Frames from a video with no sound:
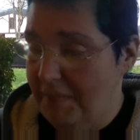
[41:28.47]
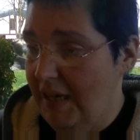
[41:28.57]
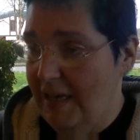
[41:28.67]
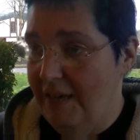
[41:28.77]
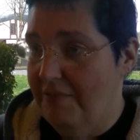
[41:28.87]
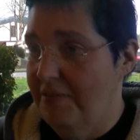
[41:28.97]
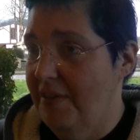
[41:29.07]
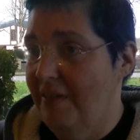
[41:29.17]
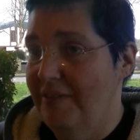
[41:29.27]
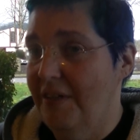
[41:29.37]
I have
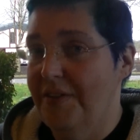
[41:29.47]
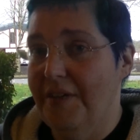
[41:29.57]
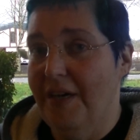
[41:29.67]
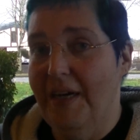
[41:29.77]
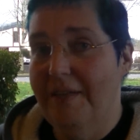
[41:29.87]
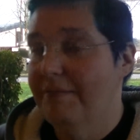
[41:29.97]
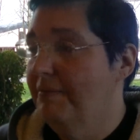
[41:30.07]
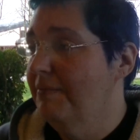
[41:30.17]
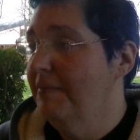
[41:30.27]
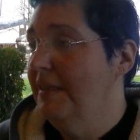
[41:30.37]
nothing to hide,
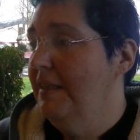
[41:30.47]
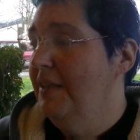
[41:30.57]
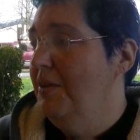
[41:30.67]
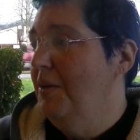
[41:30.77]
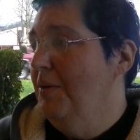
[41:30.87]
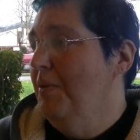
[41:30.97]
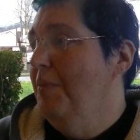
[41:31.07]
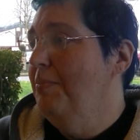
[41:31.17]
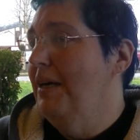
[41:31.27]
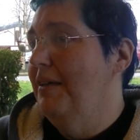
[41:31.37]

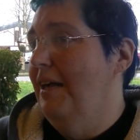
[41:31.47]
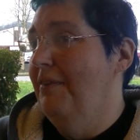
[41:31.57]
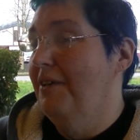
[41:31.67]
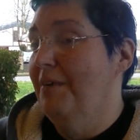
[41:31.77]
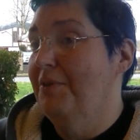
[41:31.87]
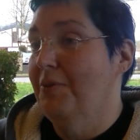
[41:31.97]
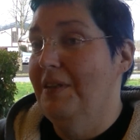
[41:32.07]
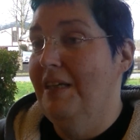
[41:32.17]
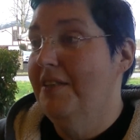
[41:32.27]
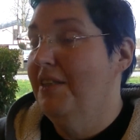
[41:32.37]
but I've come to
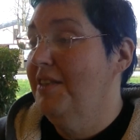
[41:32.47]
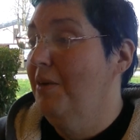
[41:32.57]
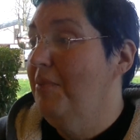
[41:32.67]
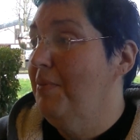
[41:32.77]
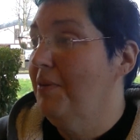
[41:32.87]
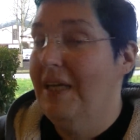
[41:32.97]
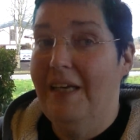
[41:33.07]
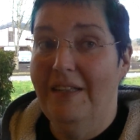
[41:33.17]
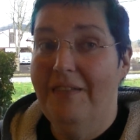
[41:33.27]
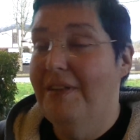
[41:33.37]
realize that some people
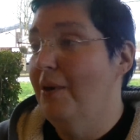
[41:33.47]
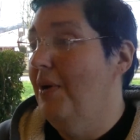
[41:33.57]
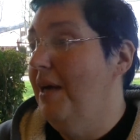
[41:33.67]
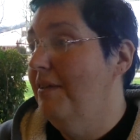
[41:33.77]
can't live that way.